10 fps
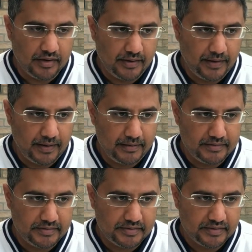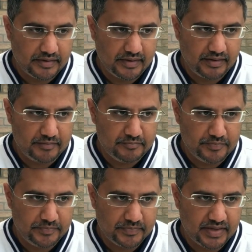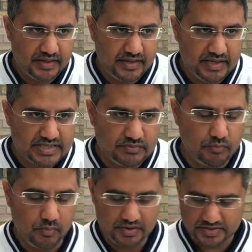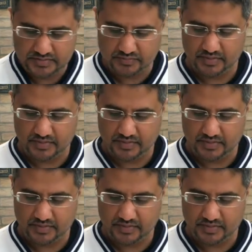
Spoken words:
And it was,